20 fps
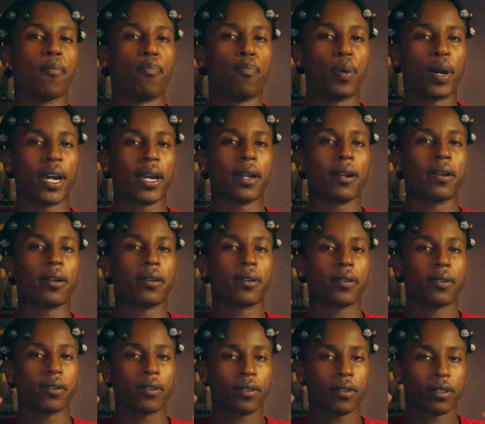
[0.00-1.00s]
But
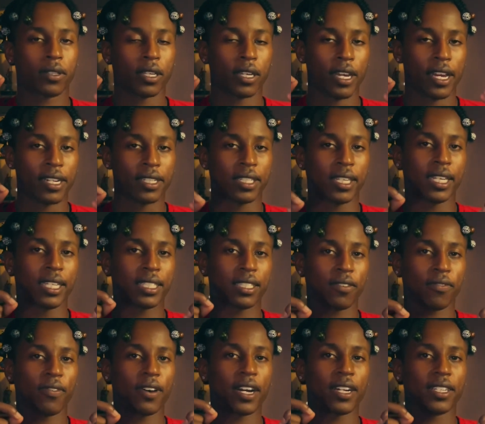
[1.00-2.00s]
to
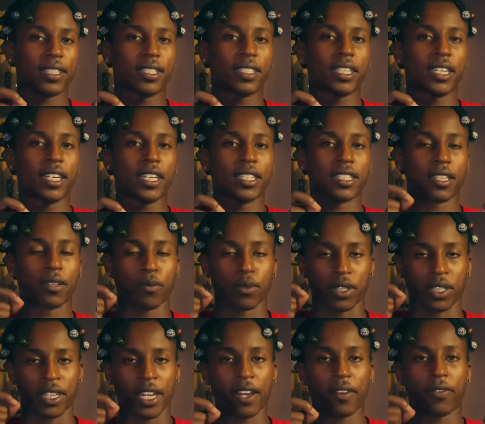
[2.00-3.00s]
intensify the scenes, it was
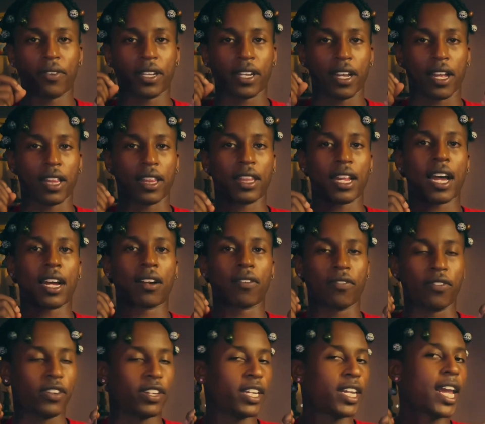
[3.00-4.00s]
definitely a lot
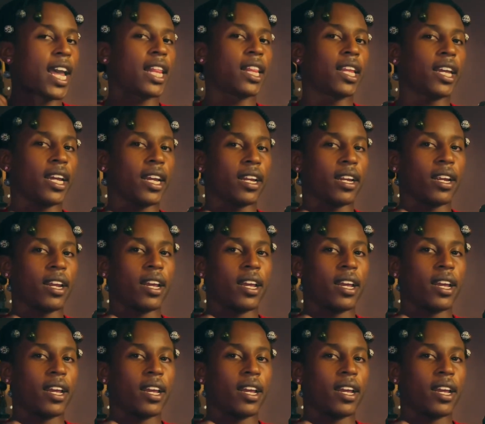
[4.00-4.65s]
of yelling